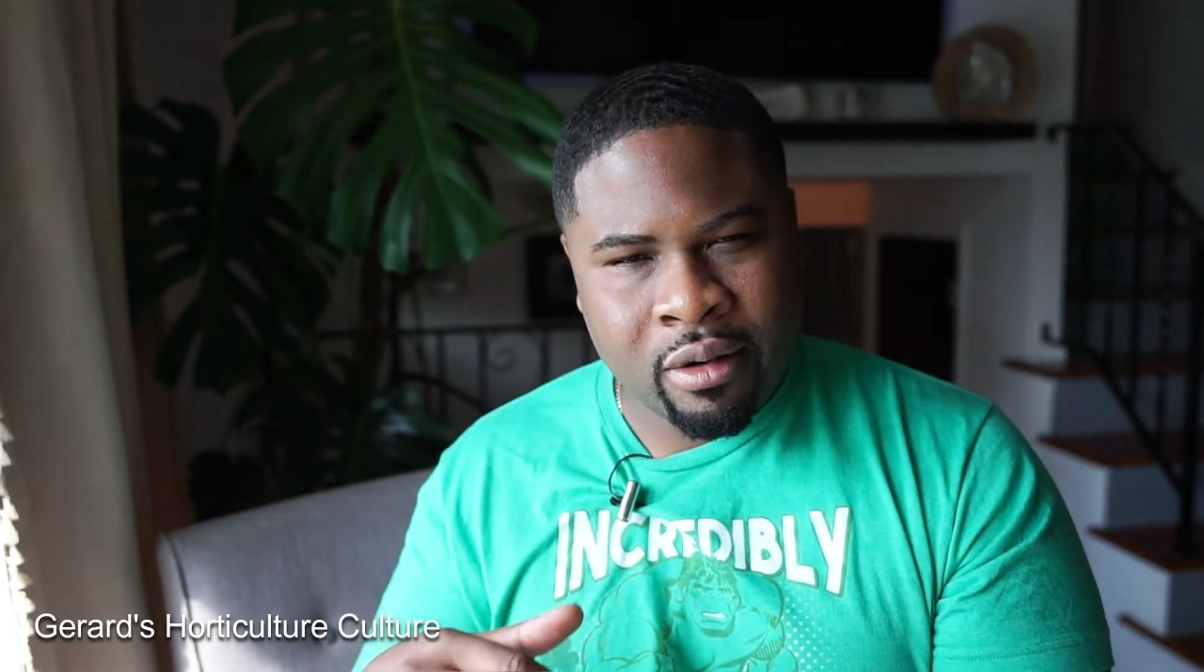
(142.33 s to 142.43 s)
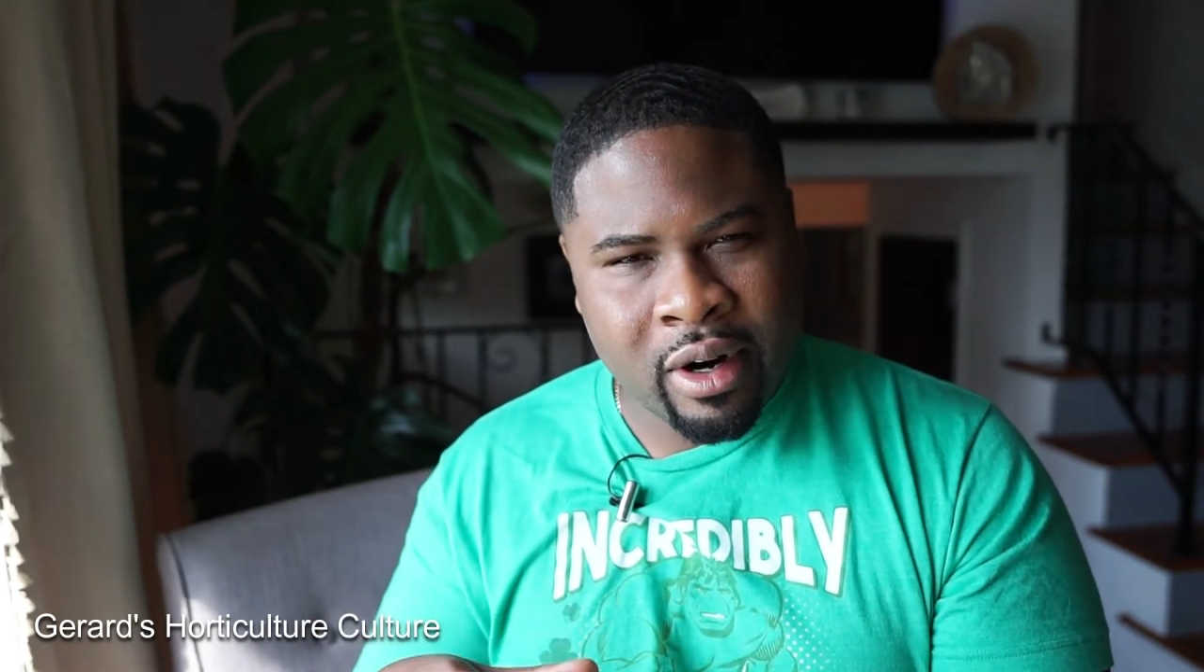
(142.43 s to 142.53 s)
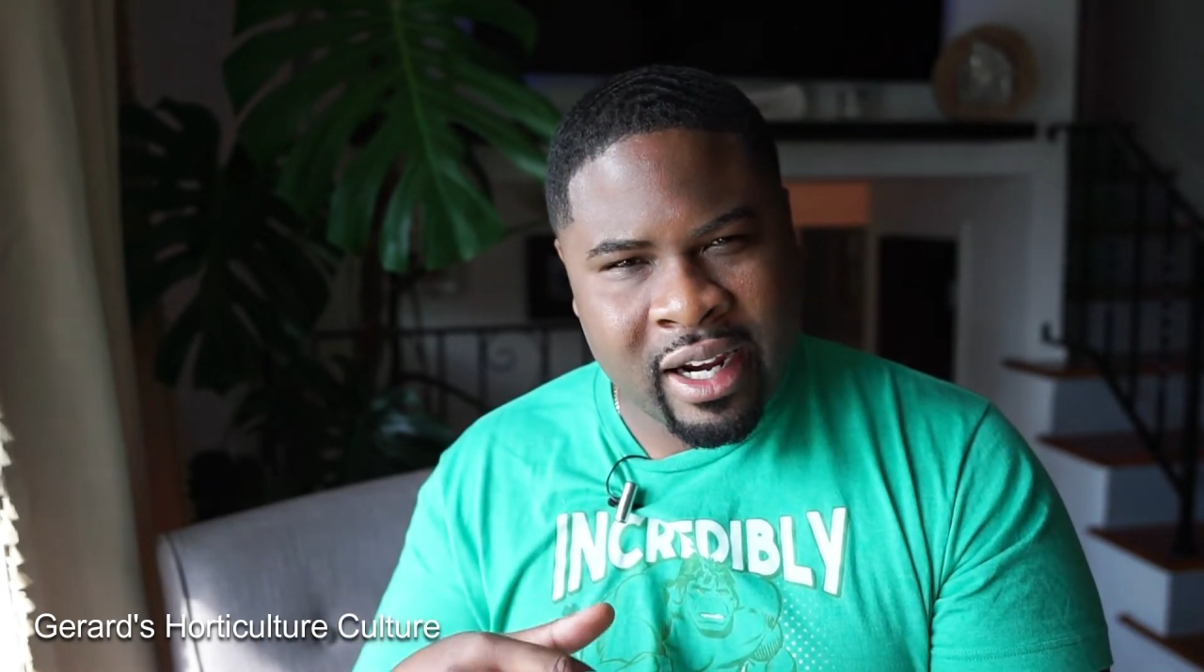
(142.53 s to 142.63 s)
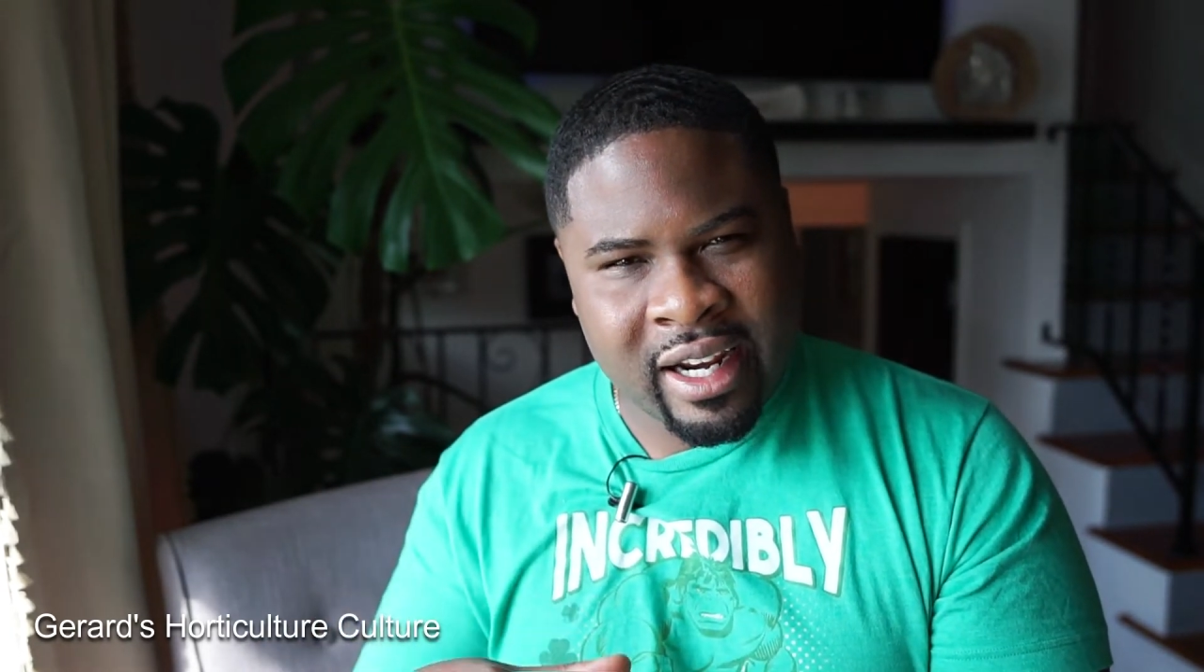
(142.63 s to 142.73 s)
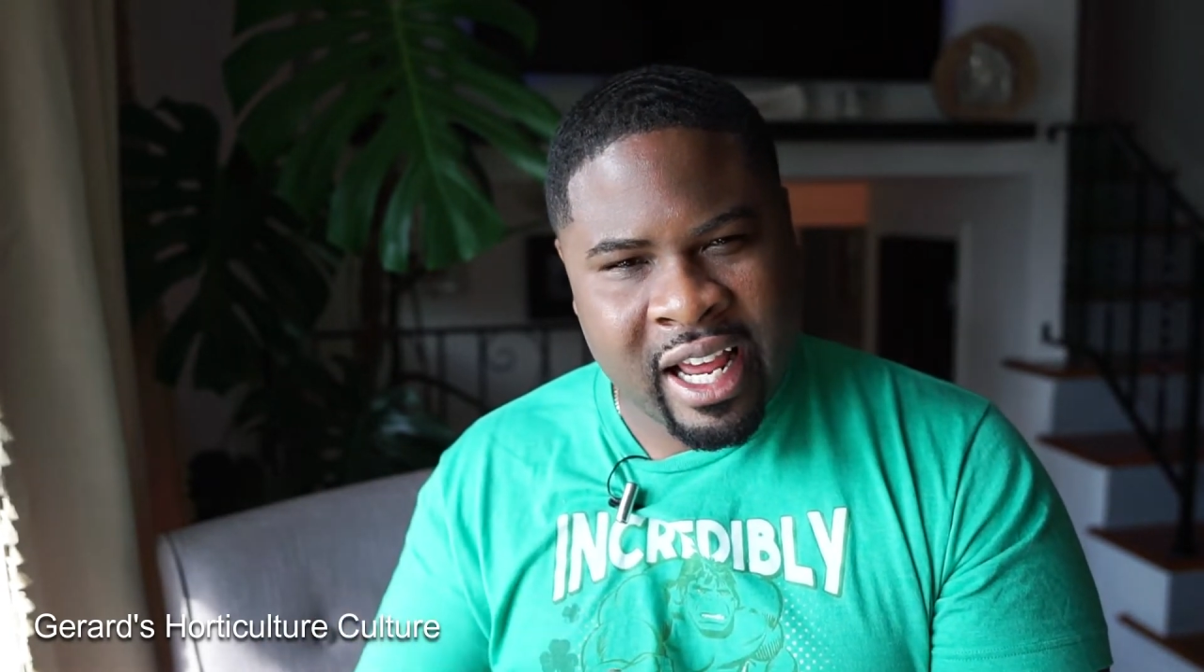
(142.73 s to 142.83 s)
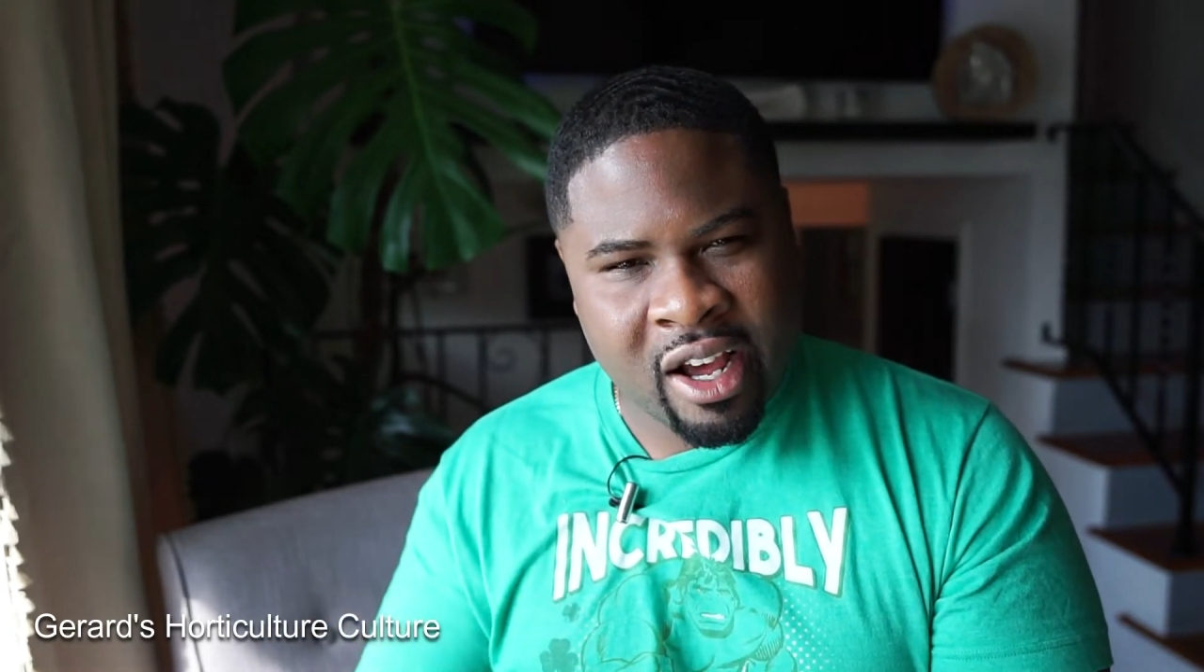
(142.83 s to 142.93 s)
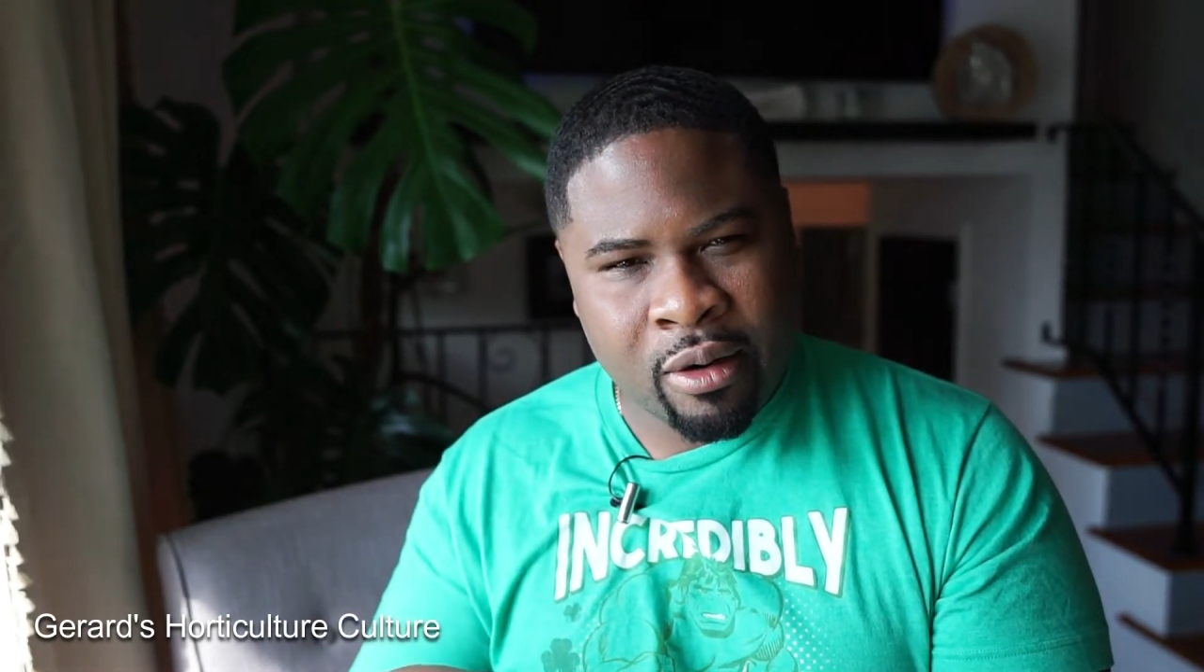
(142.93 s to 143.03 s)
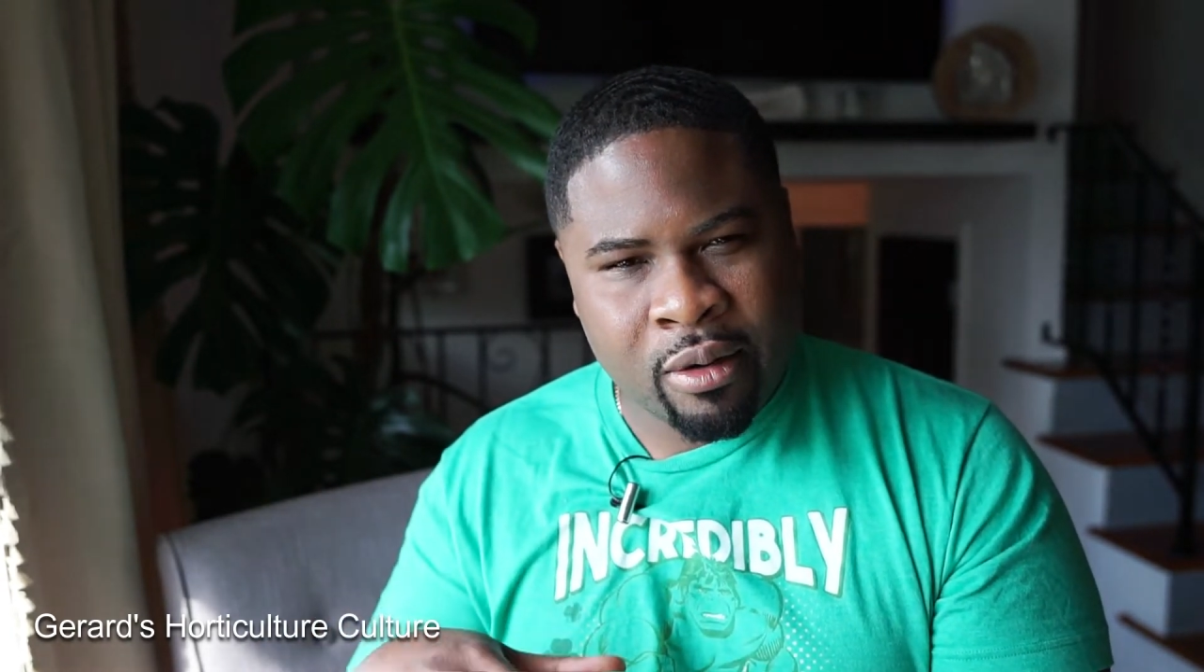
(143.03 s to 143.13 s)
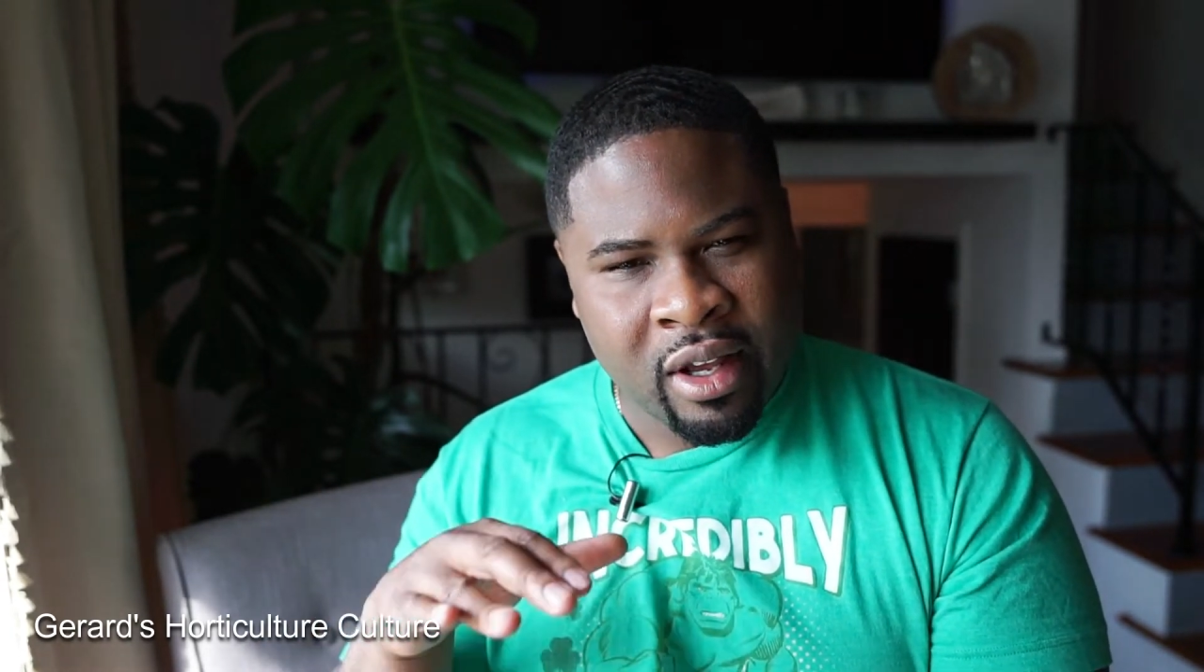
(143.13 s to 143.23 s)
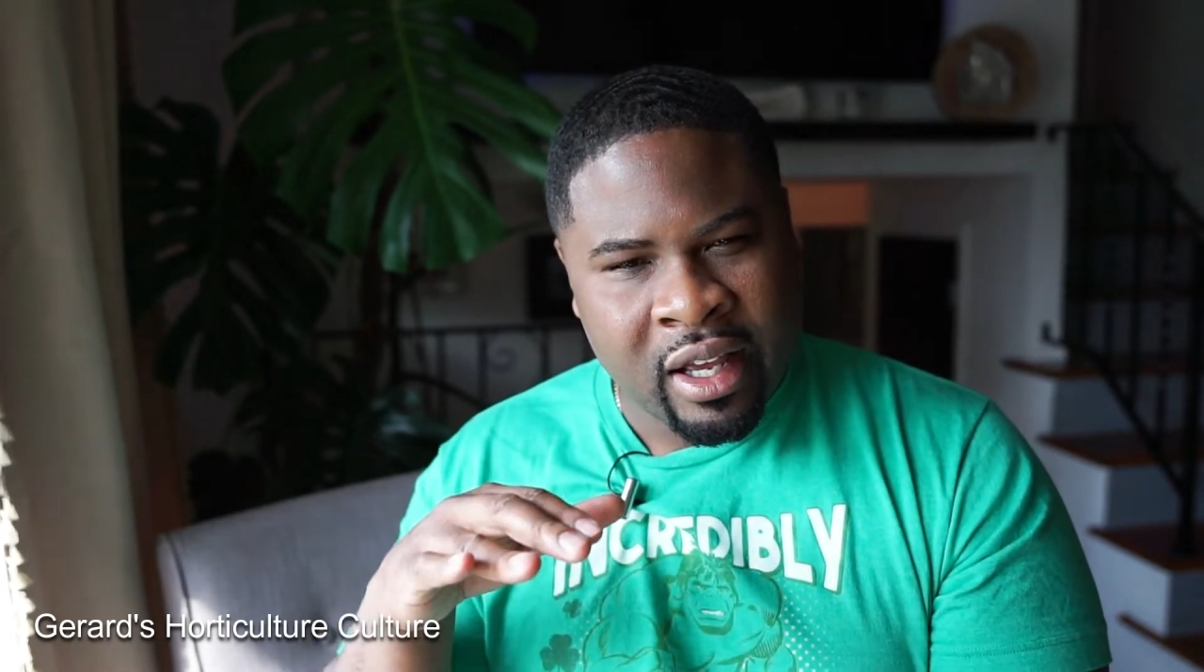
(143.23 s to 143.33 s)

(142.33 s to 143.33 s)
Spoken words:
right now